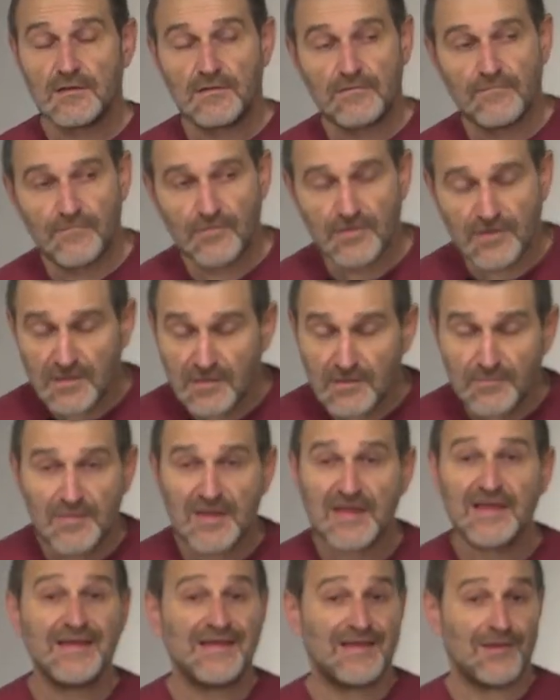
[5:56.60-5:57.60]
Wouldn't it
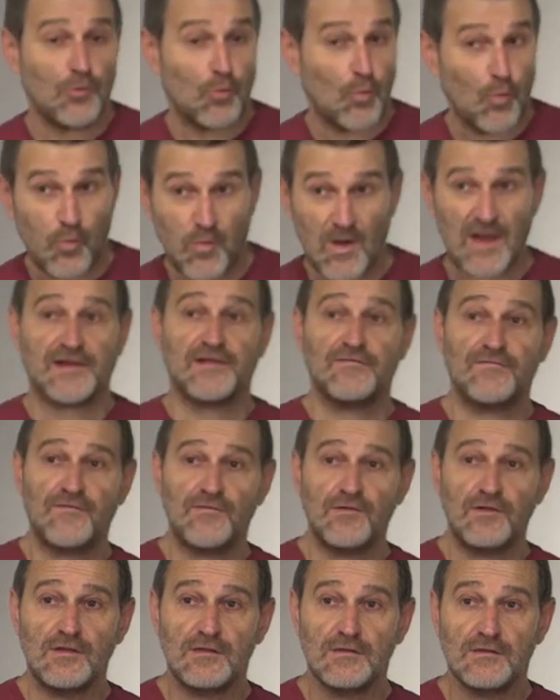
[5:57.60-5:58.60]
be
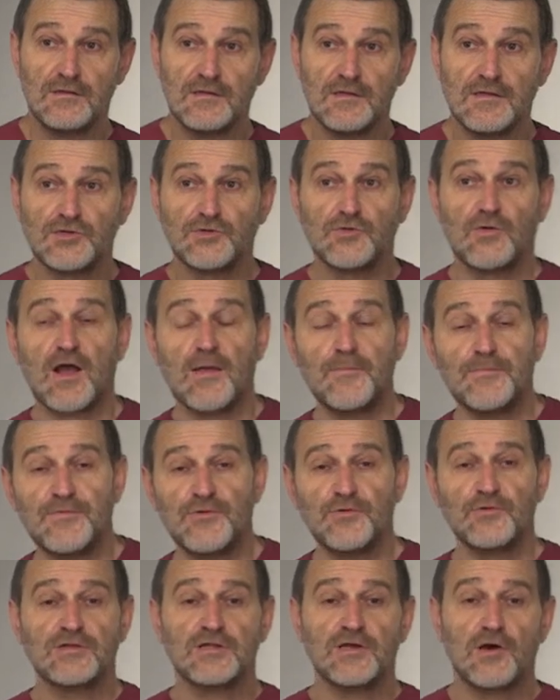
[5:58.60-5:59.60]
wonderful to
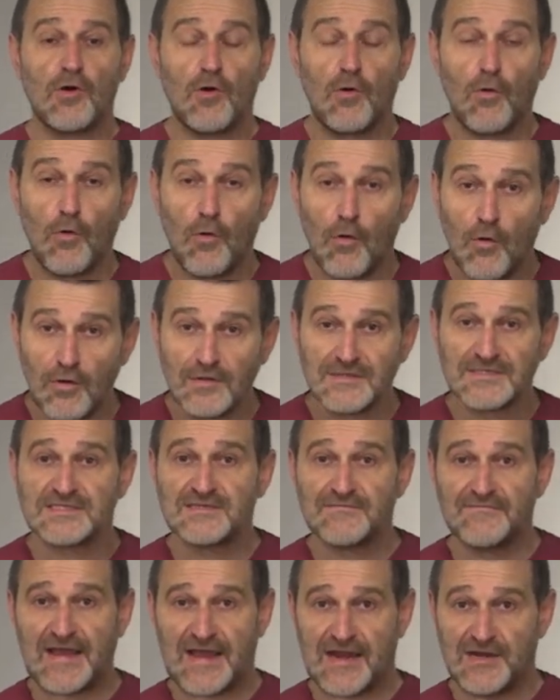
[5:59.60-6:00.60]
compute all
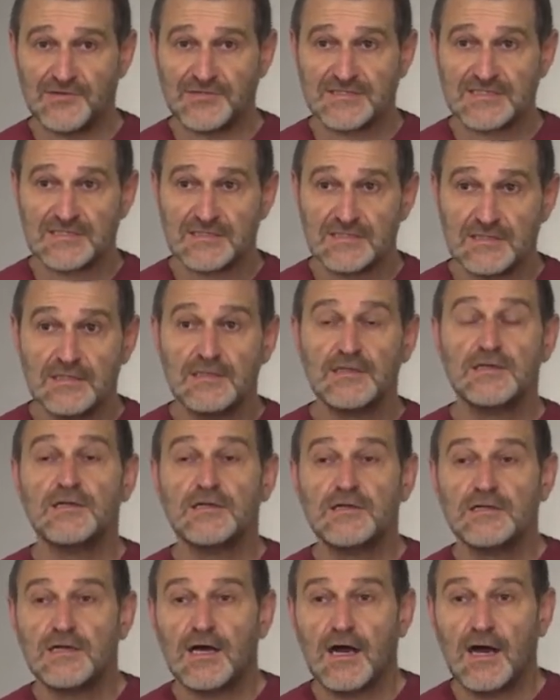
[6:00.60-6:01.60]
the values,
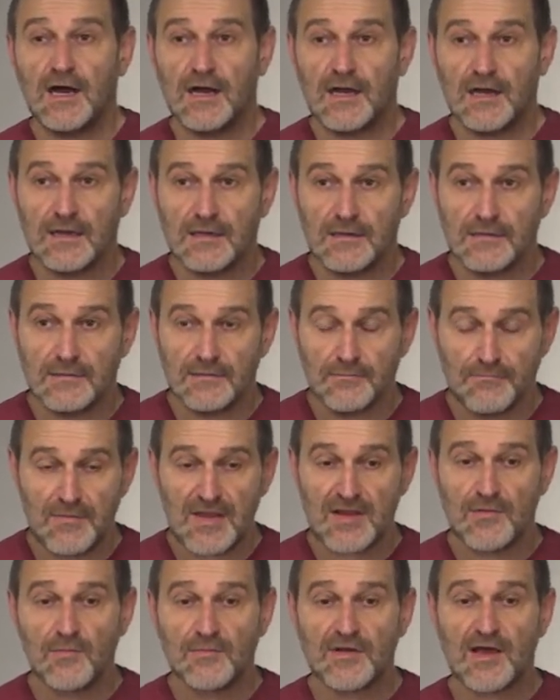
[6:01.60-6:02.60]
uh,
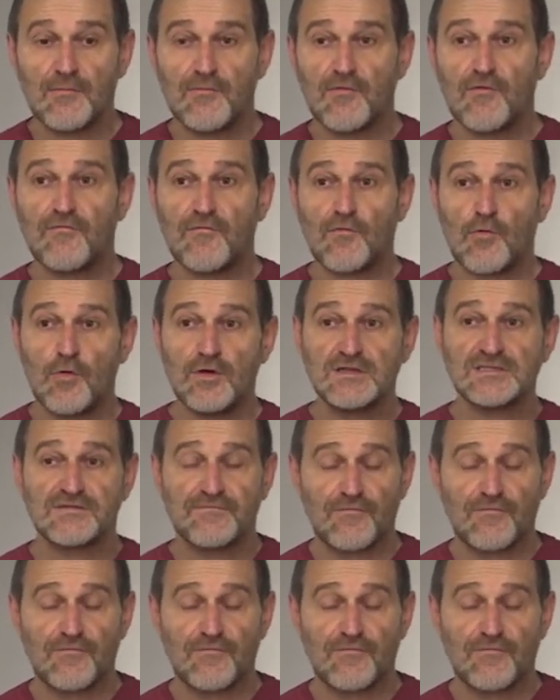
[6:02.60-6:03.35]
minimum number of coins